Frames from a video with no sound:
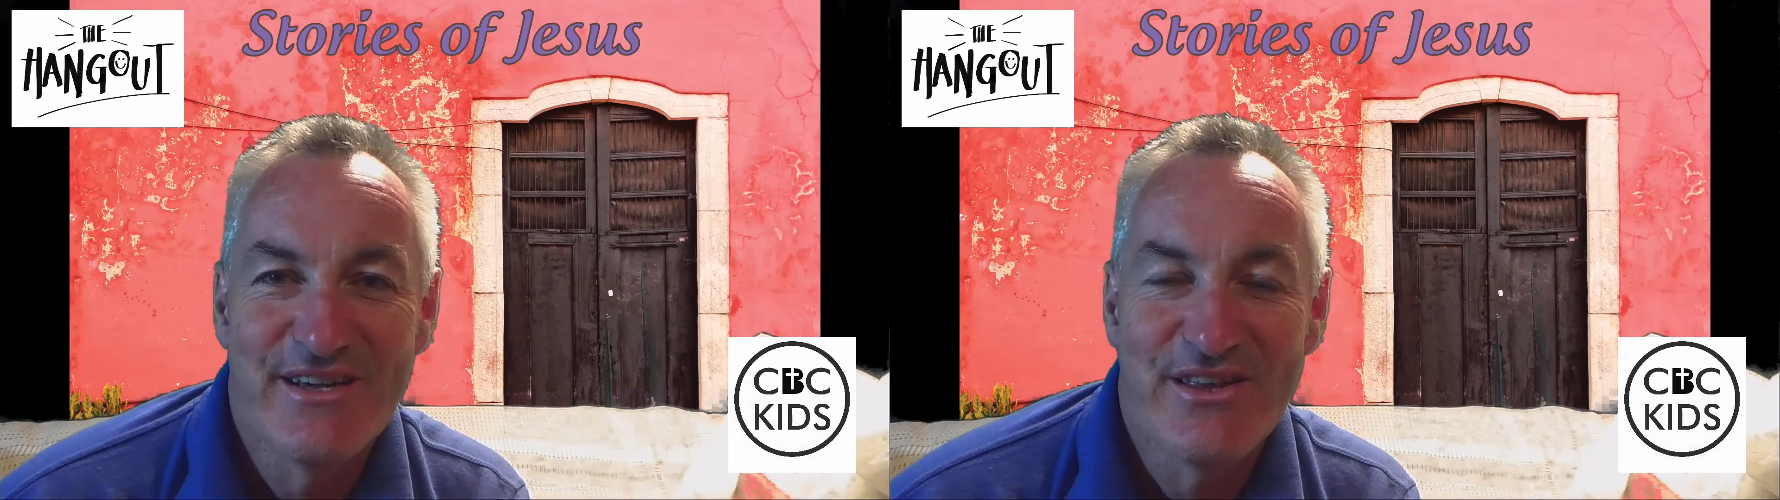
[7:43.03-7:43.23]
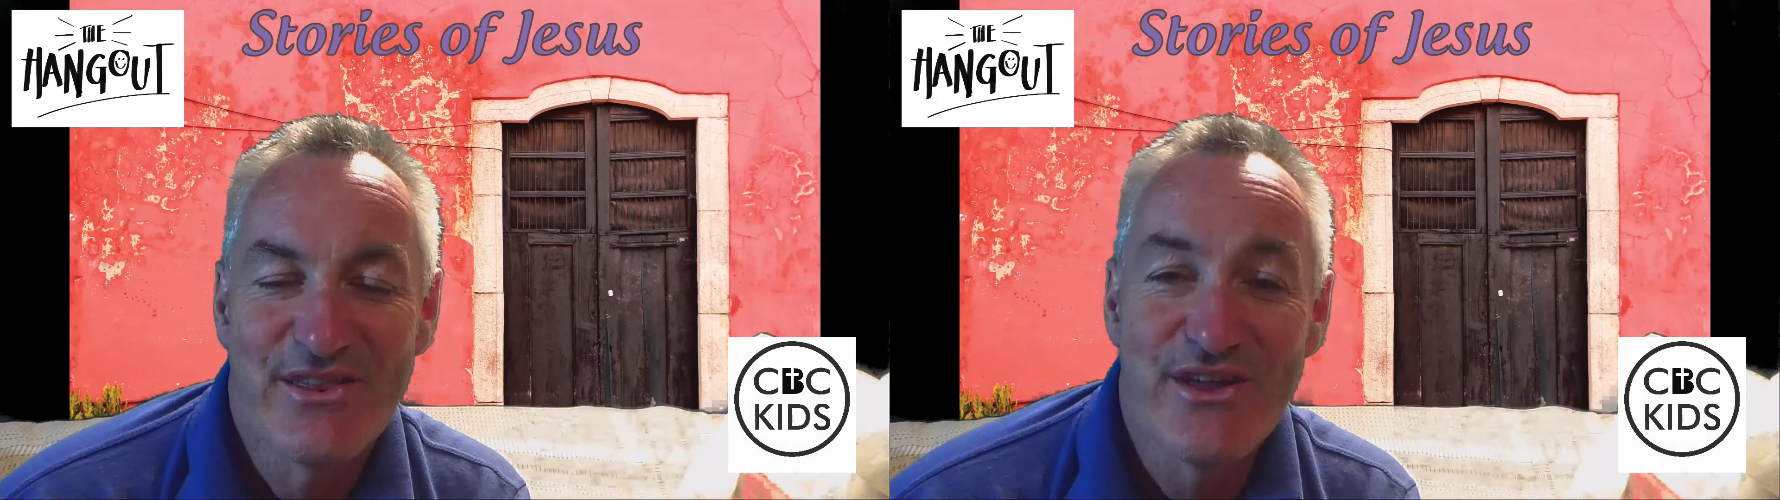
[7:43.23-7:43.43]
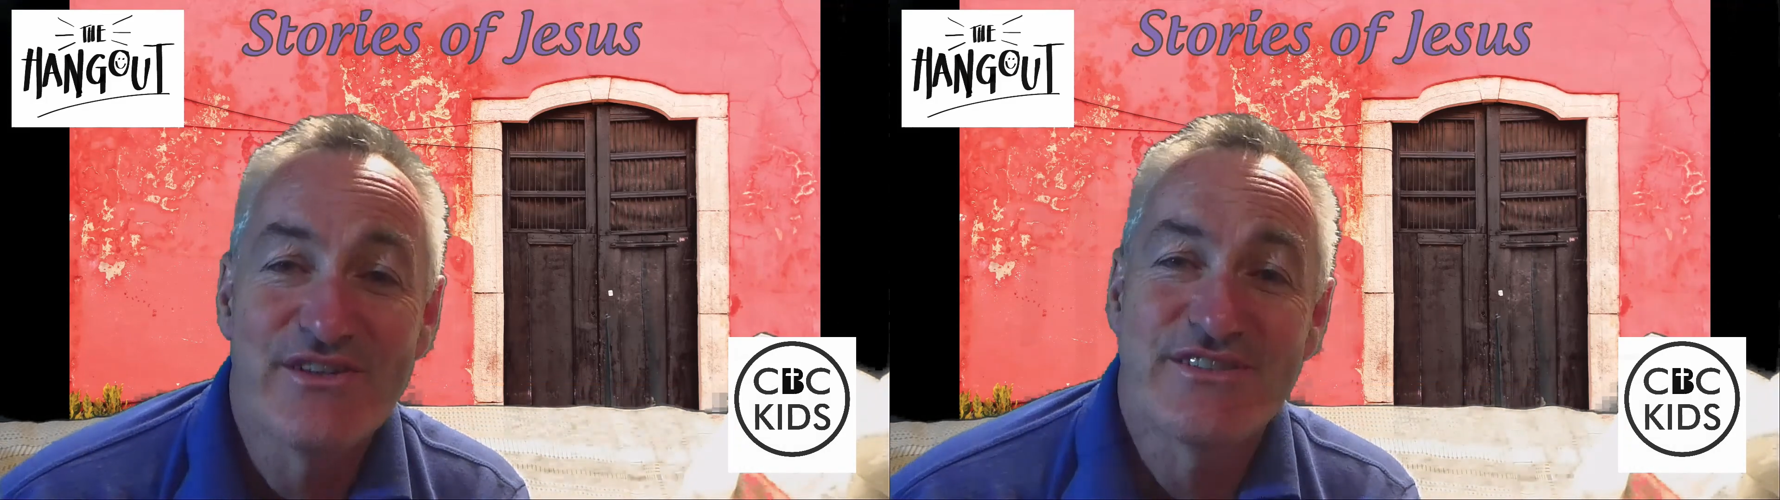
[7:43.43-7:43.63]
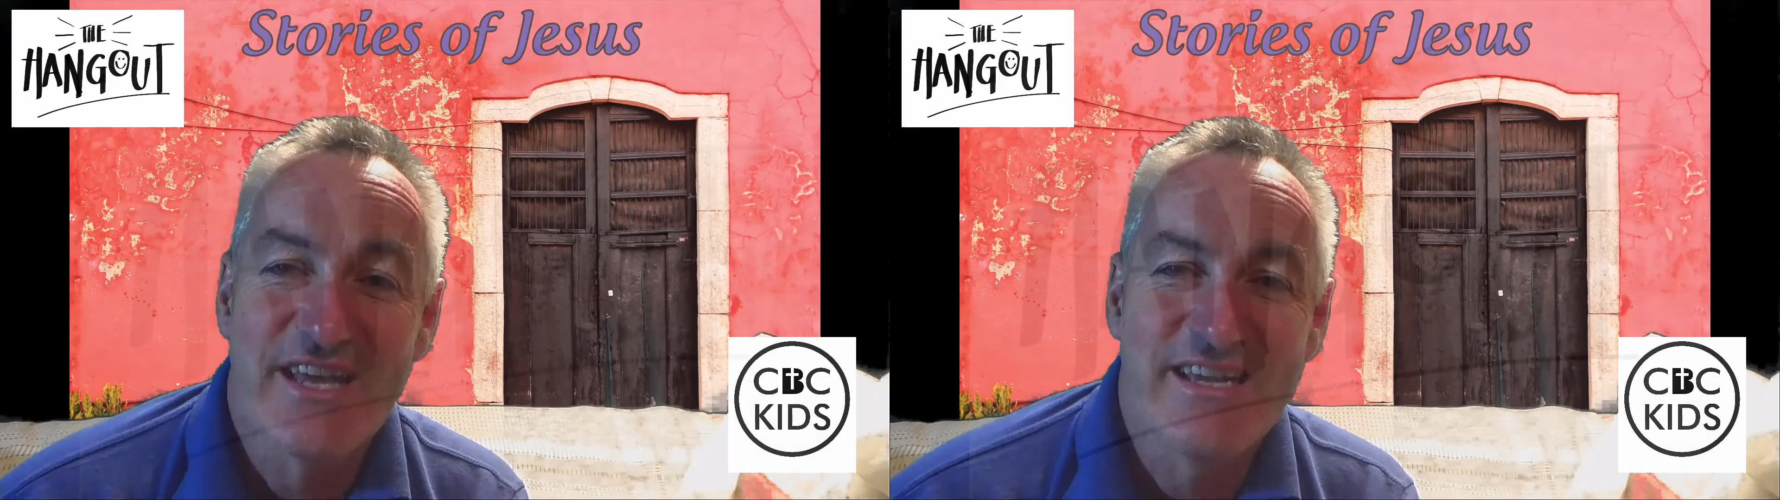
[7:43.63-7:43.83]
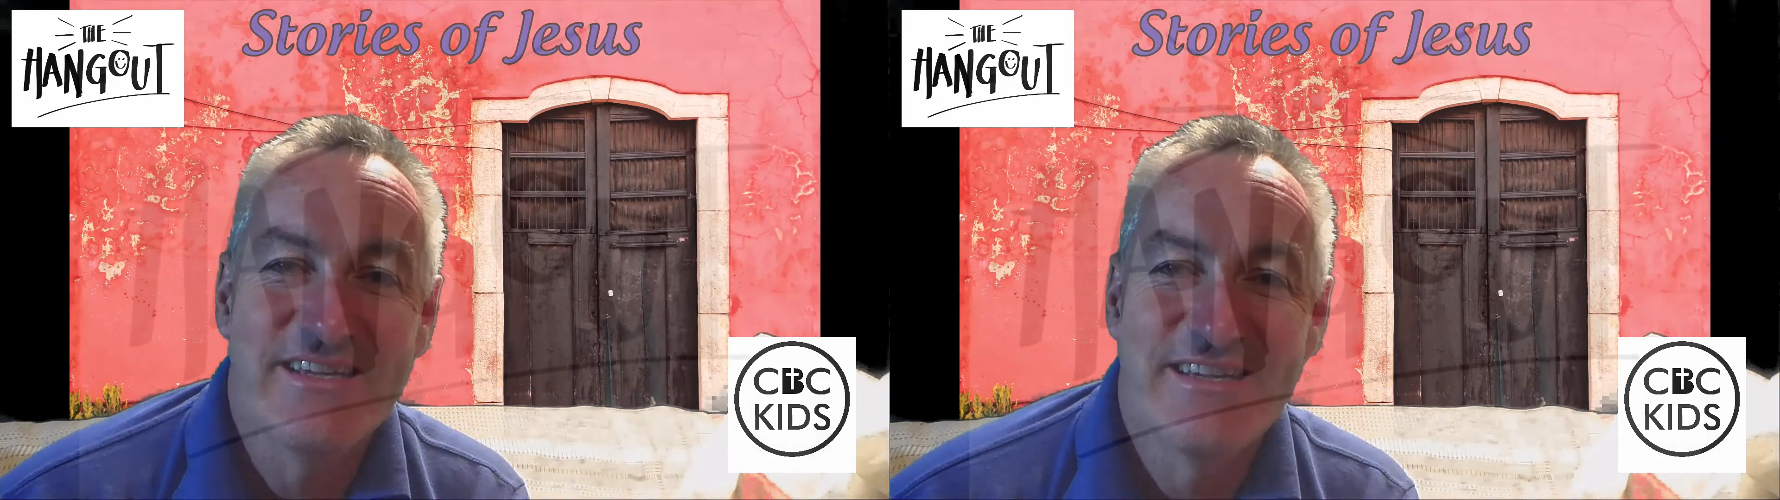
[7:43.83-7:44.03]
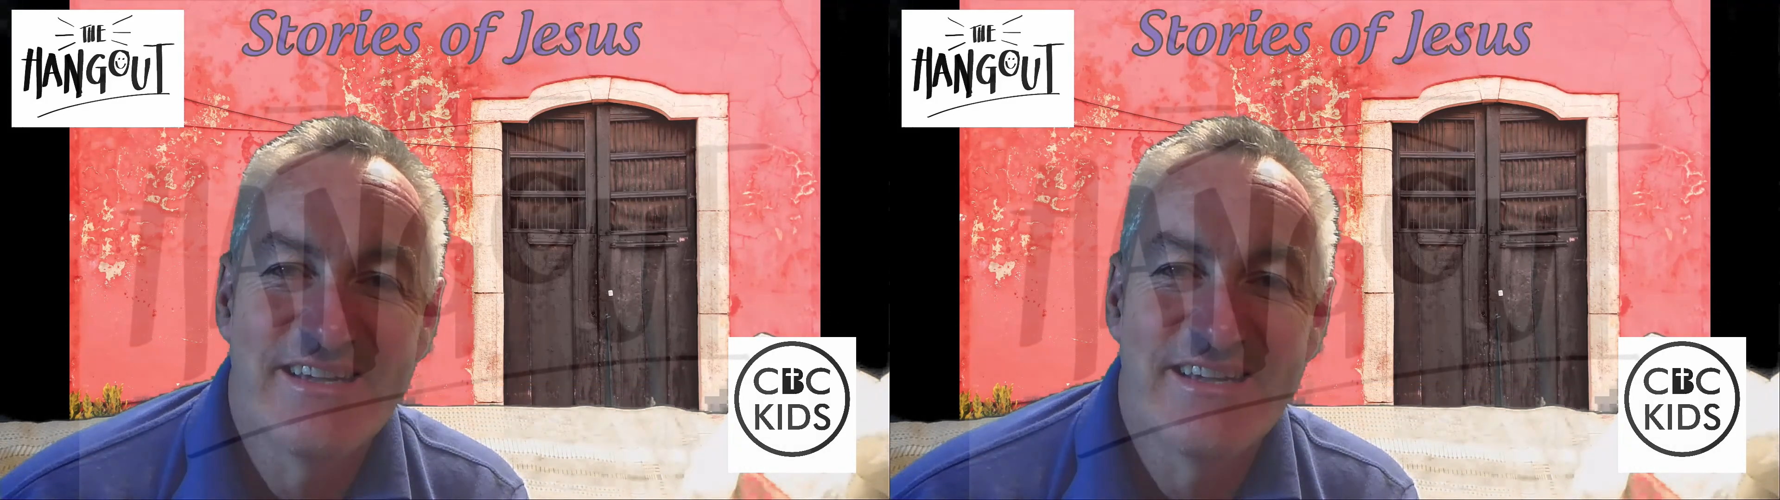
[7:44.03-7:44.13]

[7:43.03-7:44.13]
Thursday